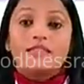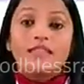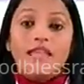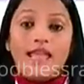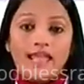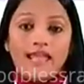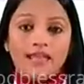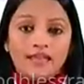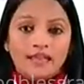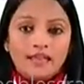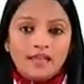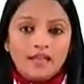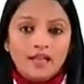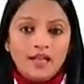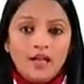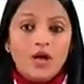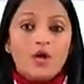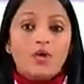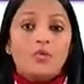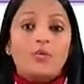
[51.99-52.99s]
Then
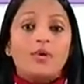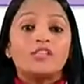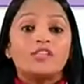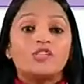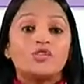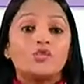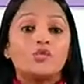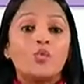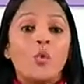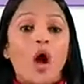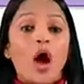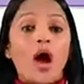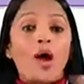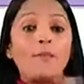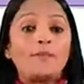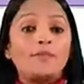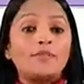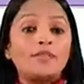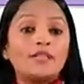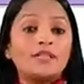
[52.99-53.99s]
we
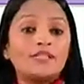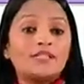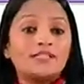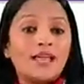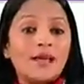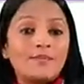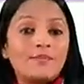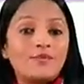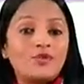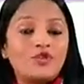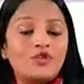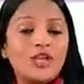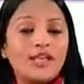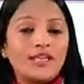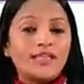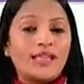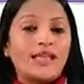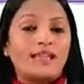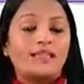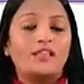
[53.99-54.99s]
swap the
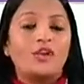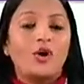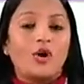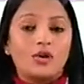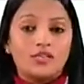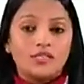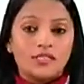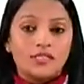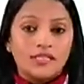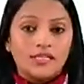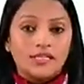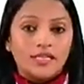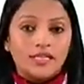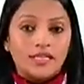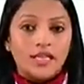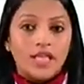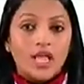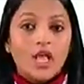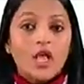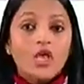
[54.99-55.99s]
subject and the
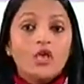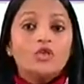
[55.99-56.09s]
auxiliary.